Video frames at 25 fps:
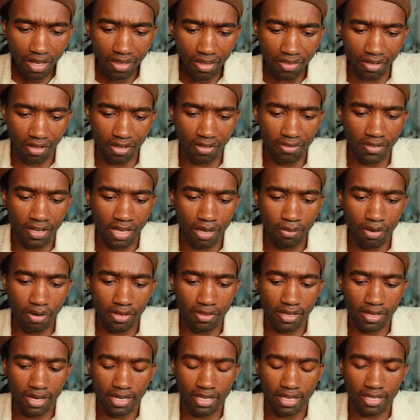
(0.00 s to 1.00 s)
The good thing
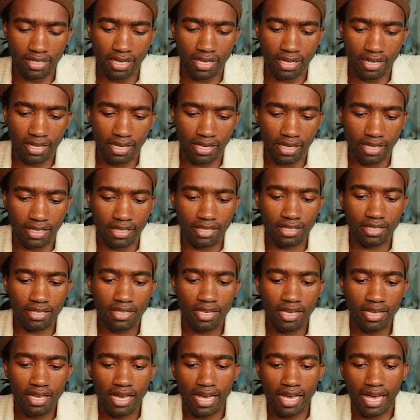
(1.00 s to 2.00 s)
about that is that like
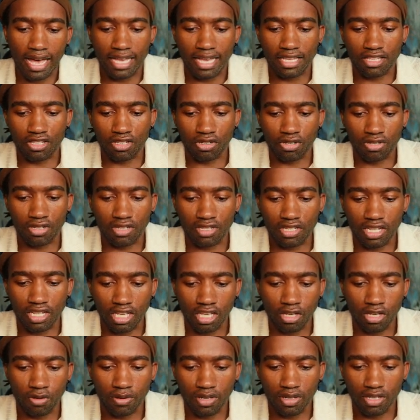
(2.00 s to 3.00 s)
it's as you
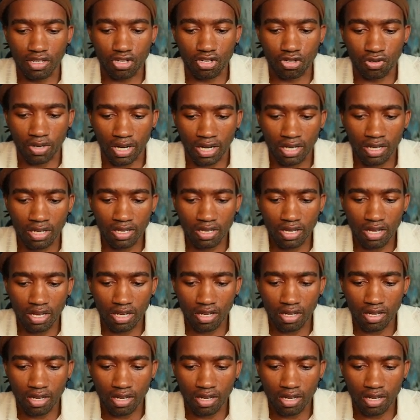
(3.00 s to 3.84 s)
continually train it,